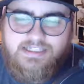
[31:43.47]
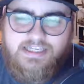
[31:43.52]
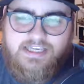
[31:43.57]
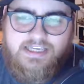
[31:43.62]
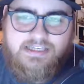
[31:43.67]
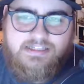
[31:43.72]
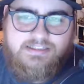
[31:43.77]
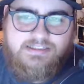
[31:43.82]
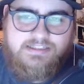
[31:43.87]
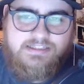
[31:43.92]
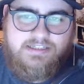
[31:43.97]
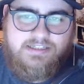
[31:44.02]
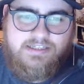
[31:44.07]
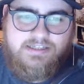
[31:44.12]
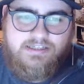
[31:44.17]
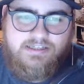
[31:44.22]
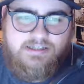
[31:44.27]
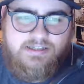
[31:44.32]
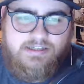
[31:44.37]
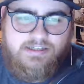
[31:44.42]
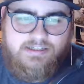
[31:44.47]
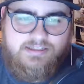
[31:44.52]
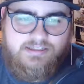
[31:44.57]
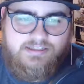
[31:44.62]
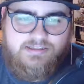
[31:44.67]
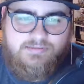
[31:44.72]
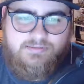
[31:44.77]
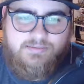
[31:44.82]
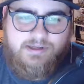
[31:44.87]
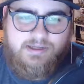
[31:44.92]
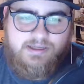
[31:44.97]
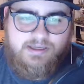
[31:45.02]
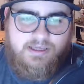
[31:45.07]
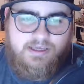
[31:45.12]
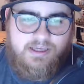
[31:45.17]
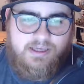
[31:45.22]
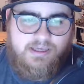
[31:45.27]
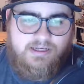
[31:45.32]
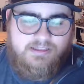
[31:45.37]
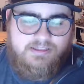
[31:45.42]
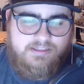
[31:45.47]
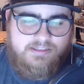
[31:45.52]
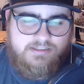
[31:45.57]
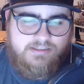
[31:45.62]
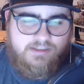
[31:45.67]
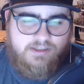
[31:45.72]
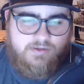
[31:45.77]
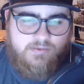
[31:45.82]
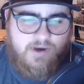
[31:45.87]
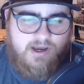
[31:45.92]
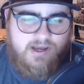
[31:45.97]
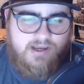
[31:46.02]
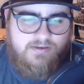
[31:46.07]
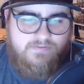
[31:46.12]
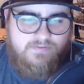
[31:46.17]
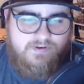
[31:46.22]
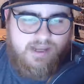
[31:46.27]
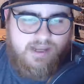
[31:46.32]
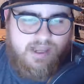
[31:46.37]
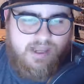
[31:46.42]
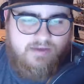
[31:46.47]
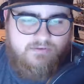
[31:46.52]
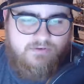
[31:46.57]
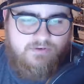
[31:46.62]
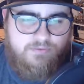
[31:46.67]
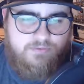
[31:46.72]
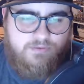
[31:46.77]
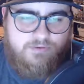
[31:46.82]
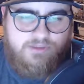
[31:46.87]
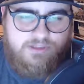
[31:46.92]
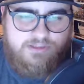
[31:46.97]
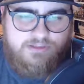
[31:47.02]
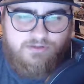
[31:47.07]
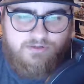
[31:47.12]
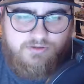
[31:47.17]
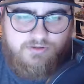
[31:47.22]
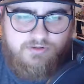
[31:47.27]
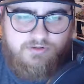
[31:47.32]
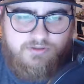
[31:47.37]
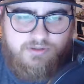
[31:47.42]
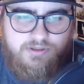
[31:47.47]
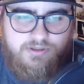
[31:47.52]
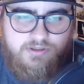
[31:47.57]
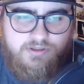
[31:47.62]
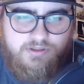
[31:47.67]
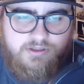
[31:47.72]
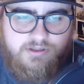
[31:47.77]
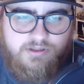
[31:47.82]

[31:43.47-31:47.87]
case, it doesn't make any sense. Like, why even have it release early?